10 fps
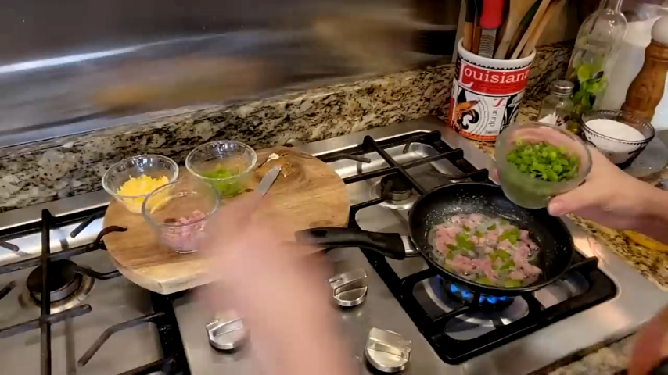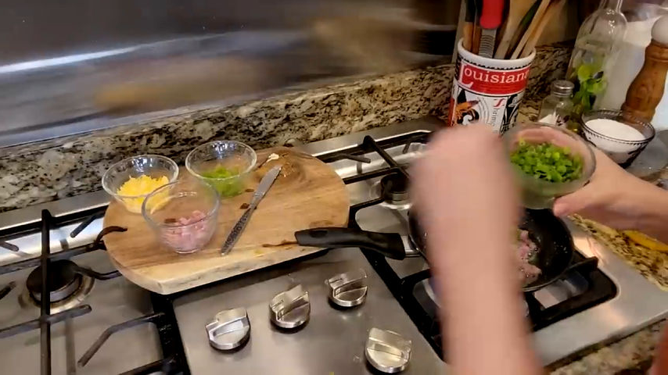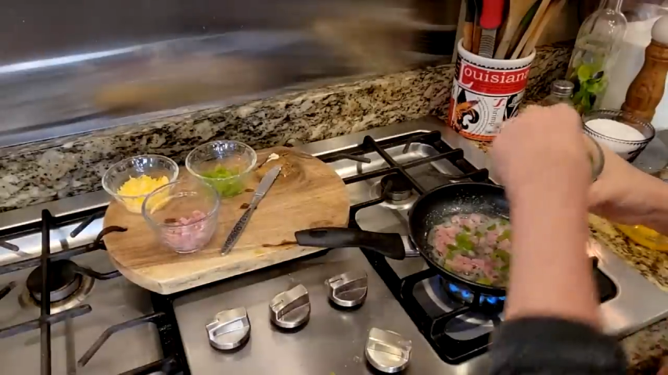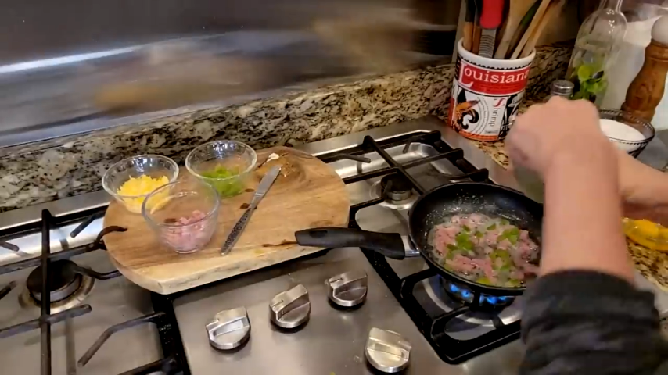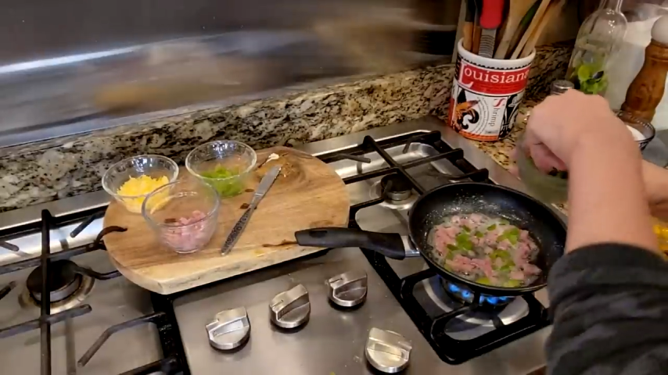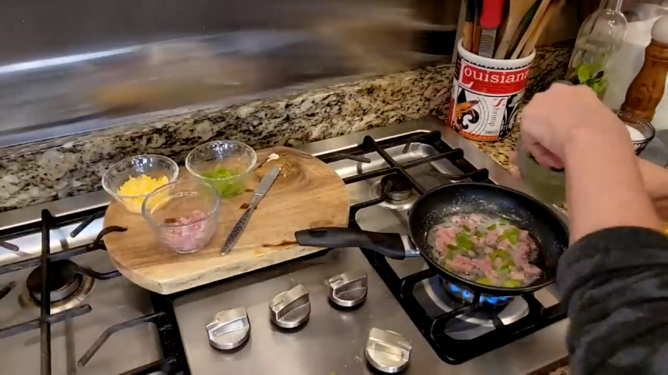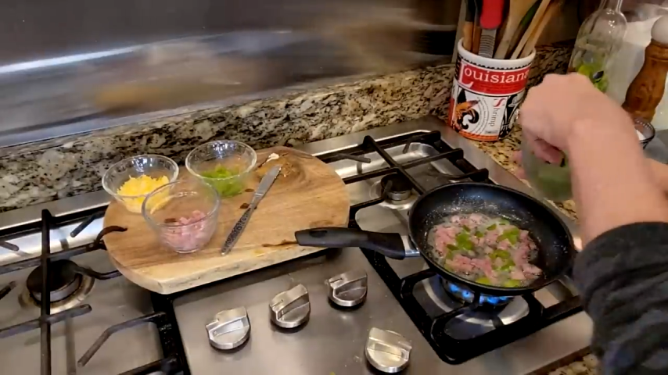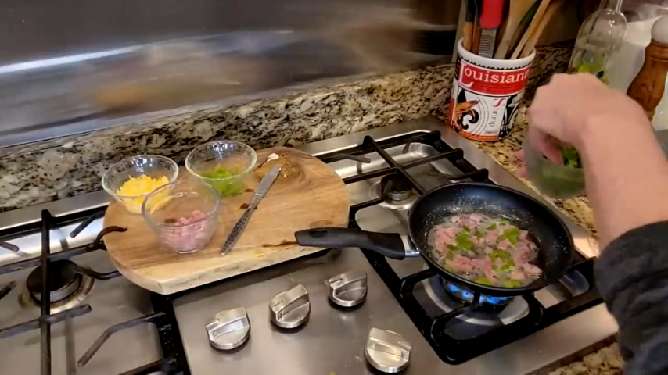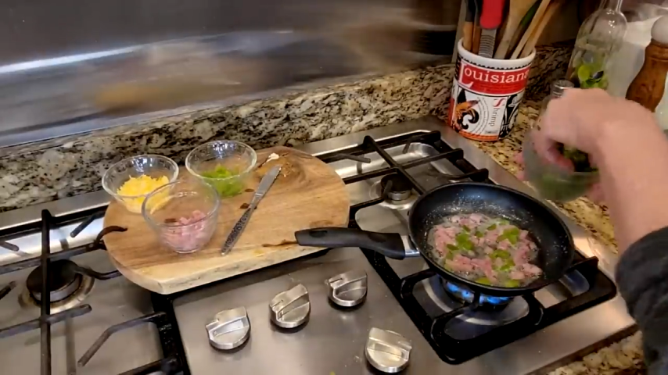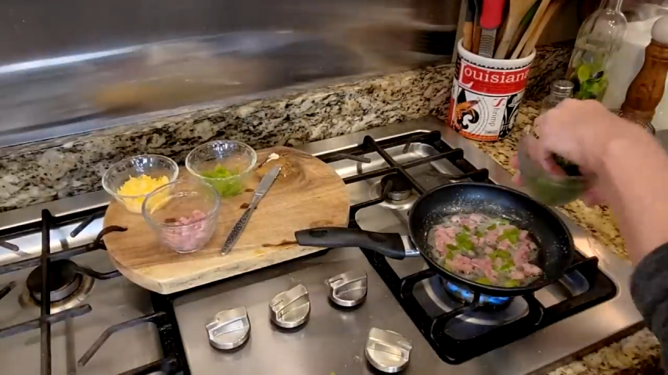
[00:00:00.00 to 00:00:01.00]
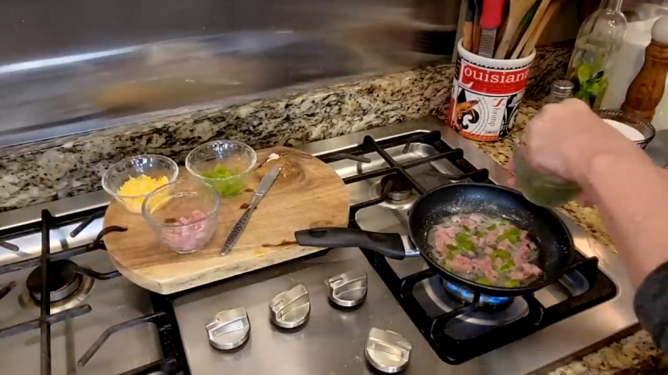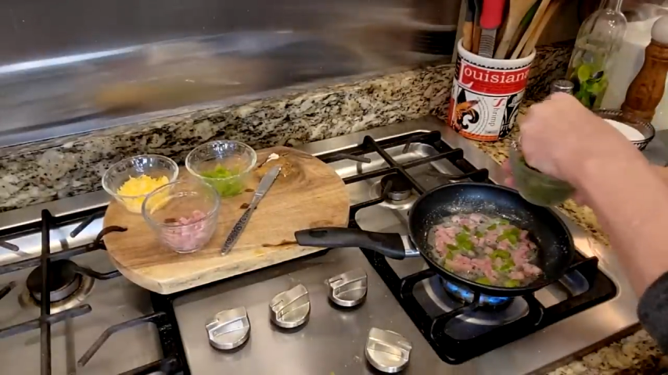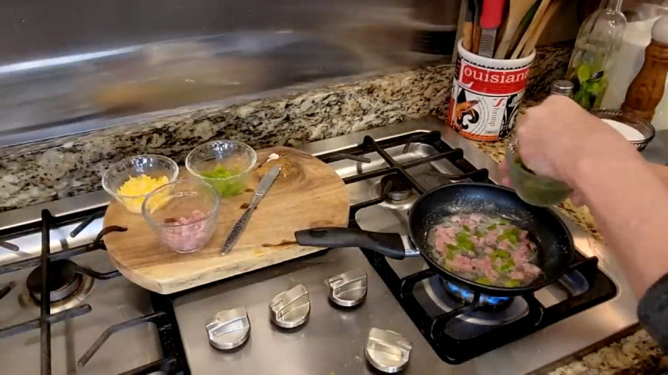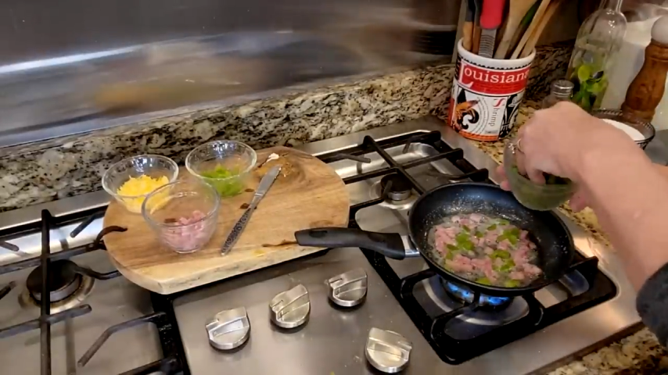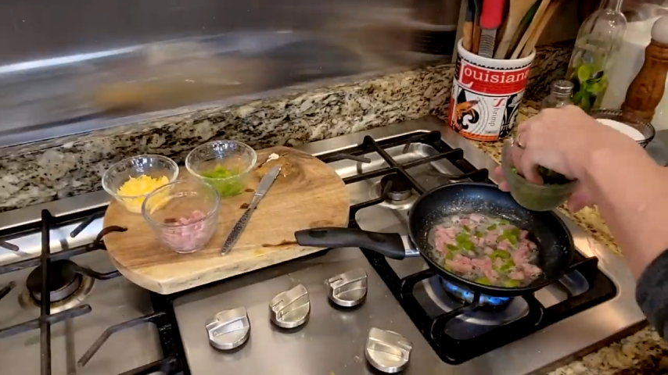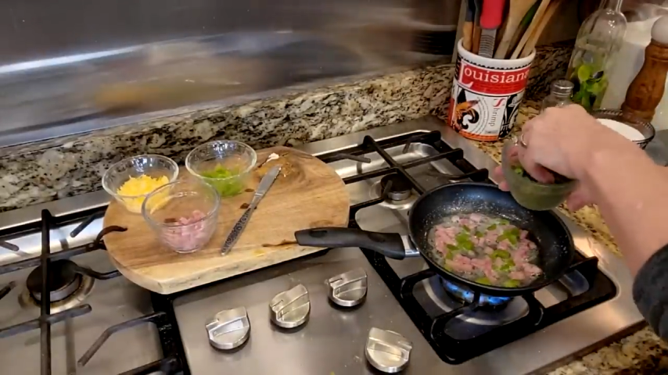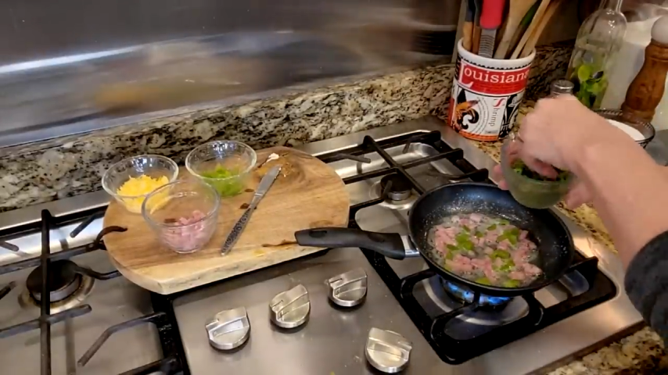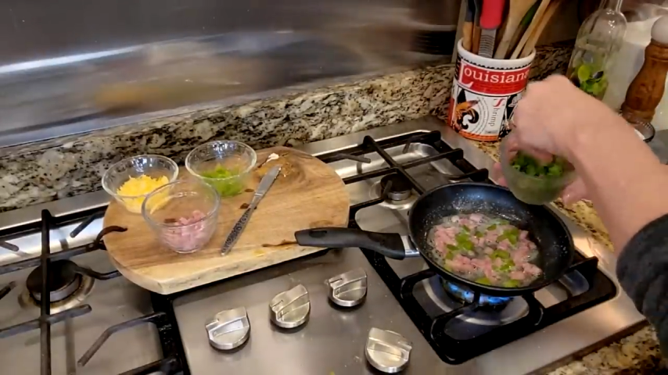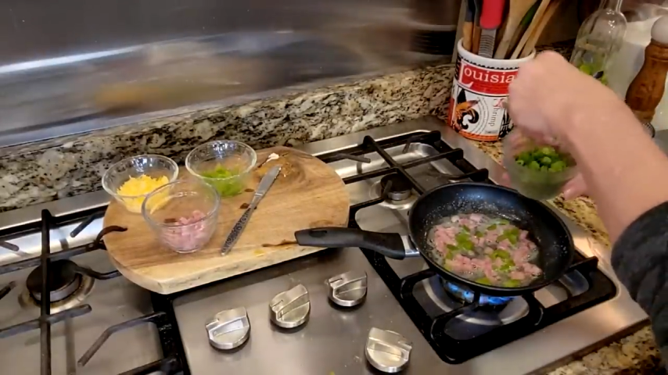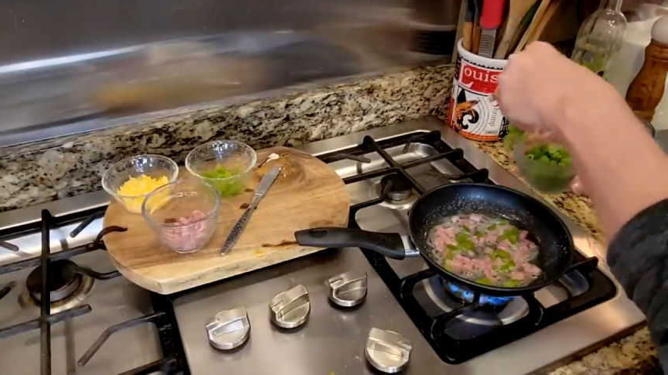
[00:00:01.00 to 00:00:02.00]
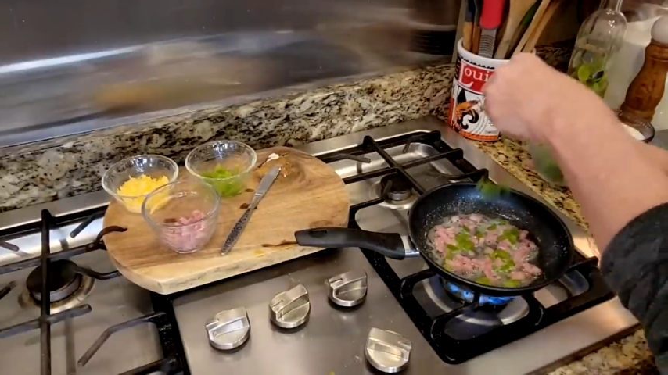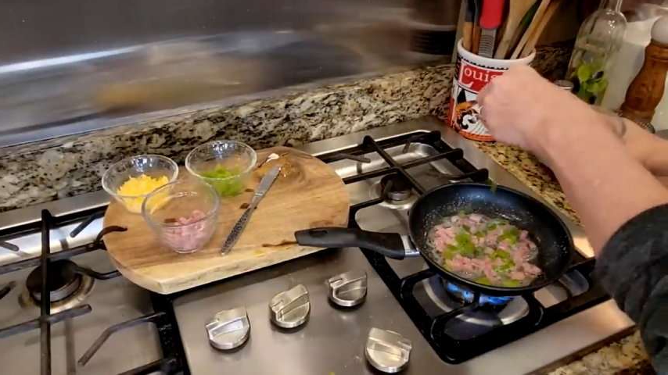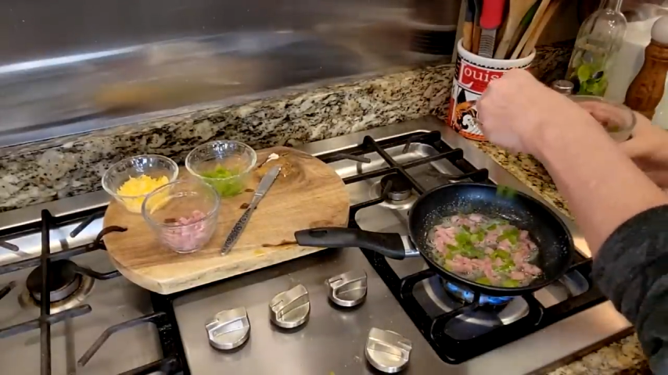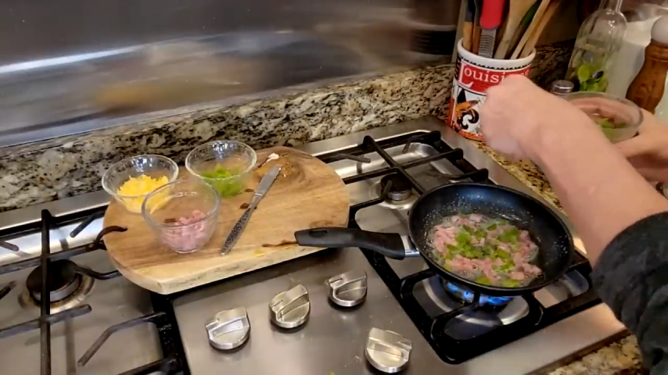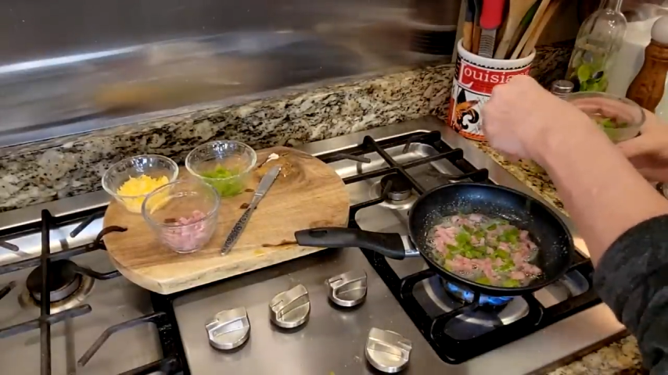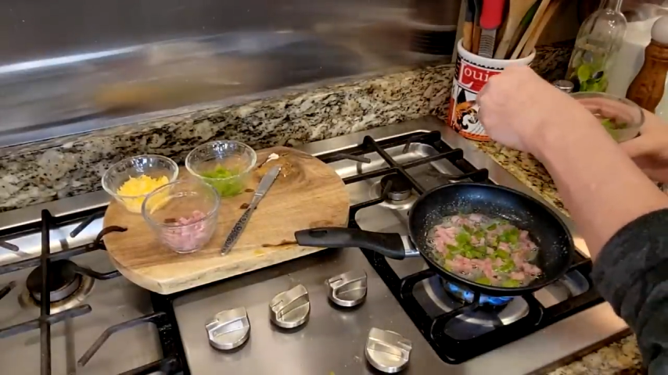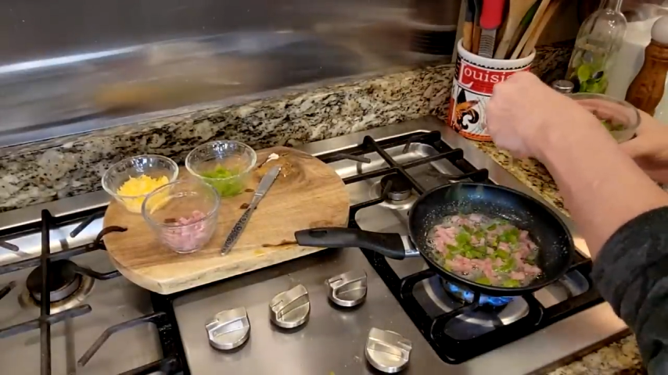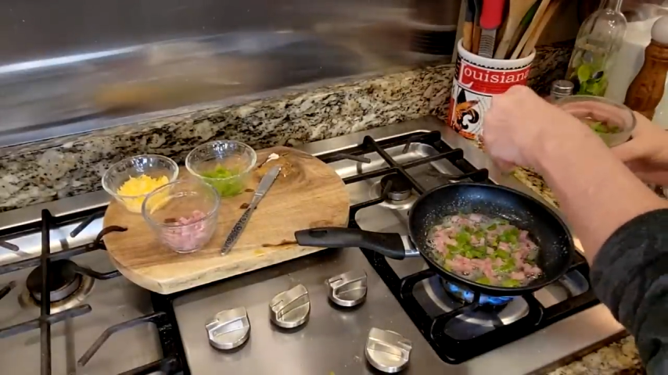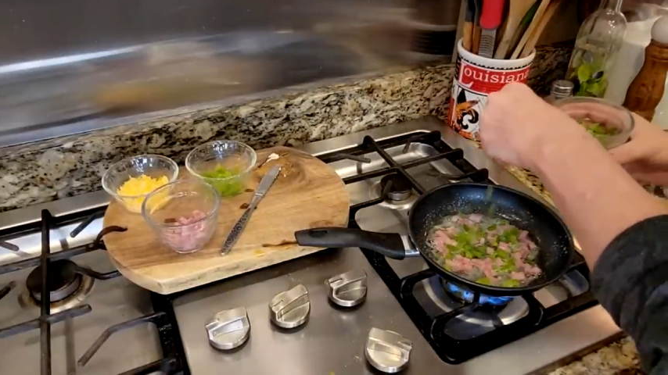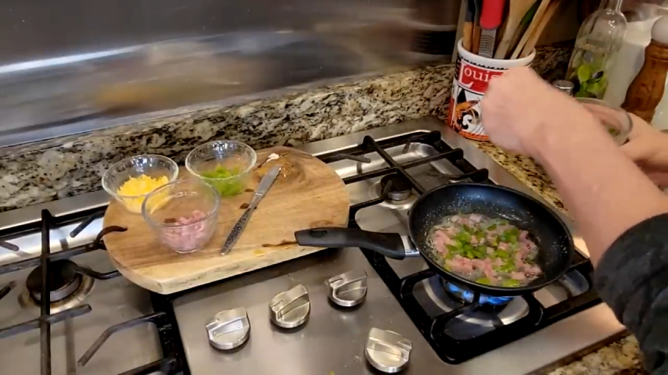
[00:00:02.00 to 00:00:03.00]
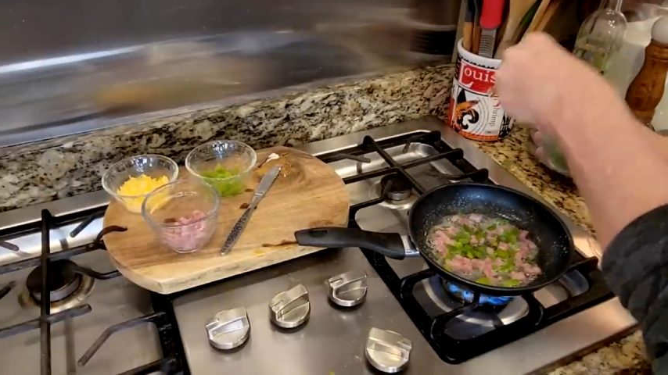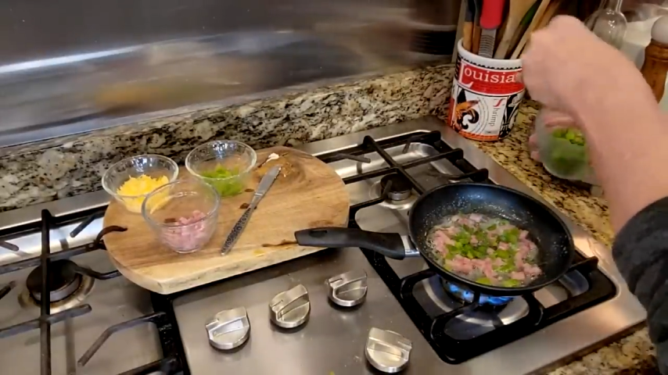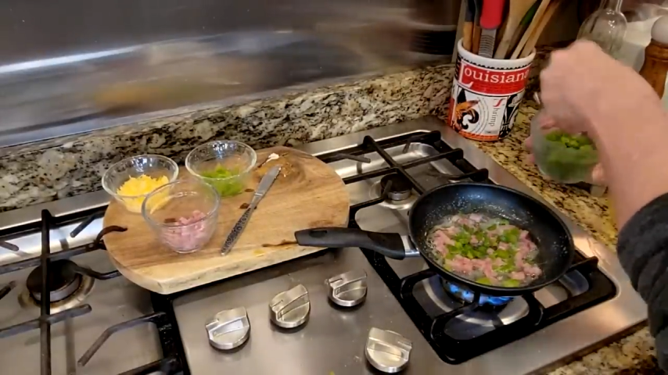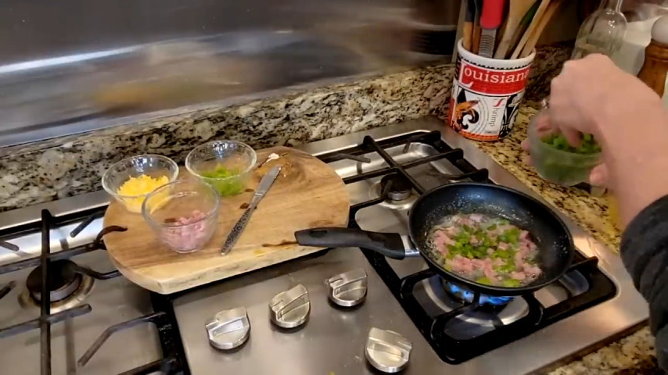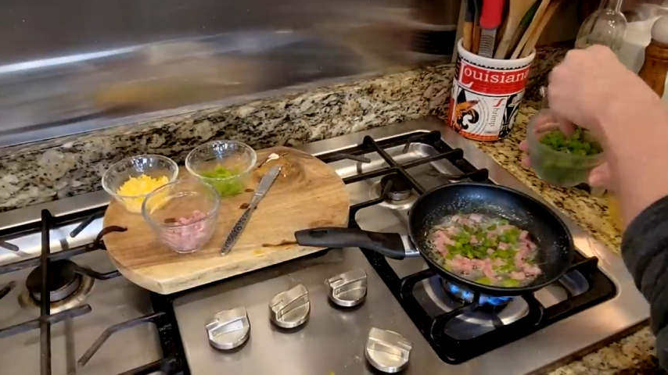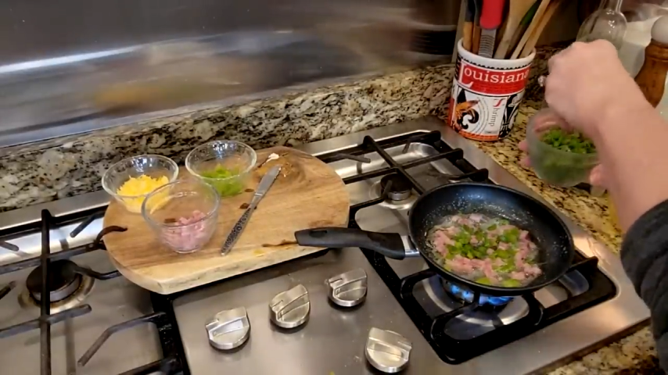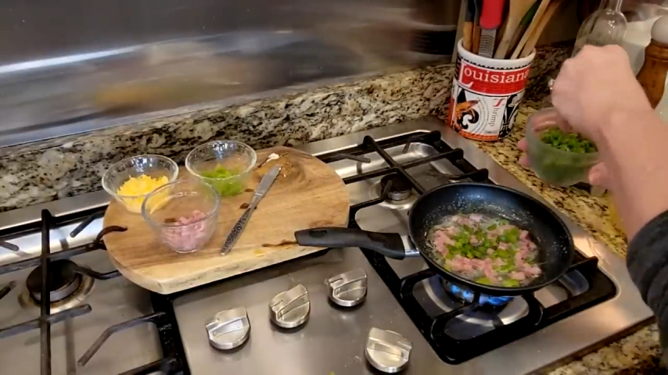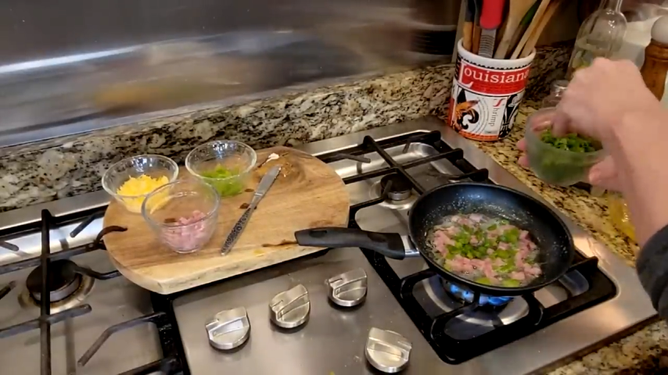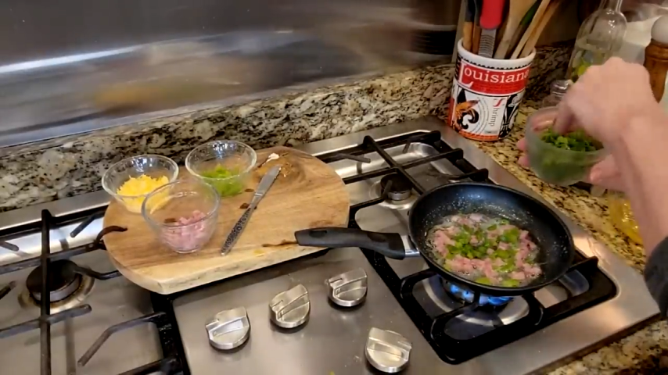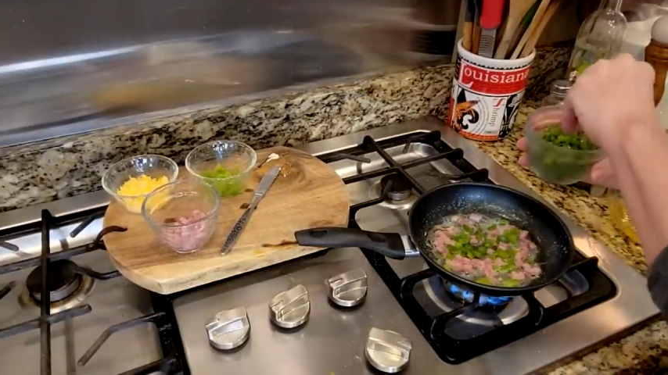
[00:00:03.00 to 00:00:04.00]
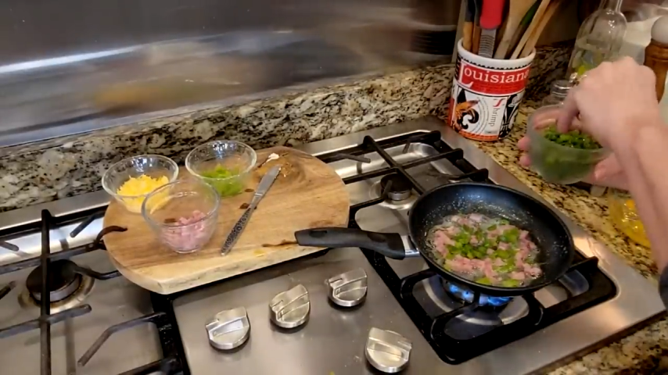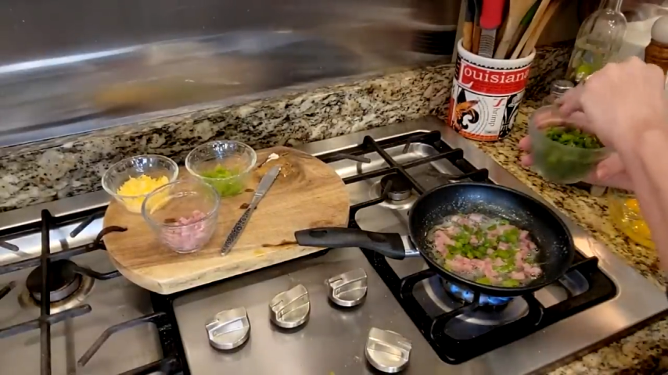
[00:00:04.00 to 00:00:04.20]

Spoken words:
[unreadable: no face in view]